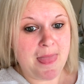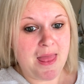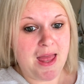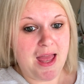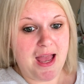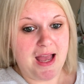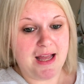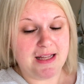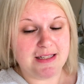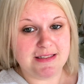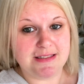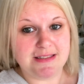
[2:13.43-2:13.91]

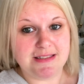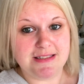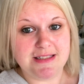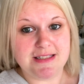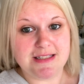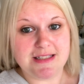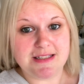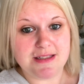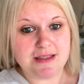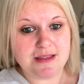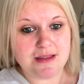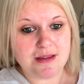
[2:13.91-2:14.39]
and
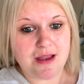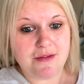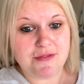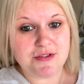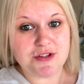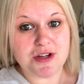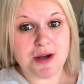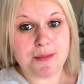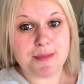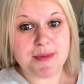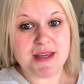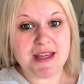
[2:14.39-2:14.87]
every
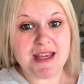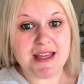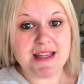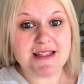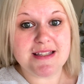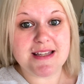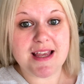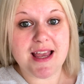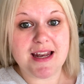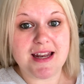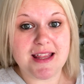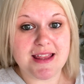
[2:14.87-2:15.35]
time the kids
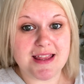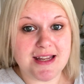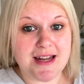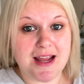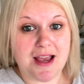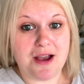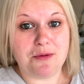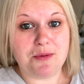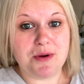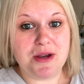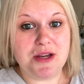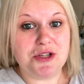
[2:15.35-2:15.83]
get anything out,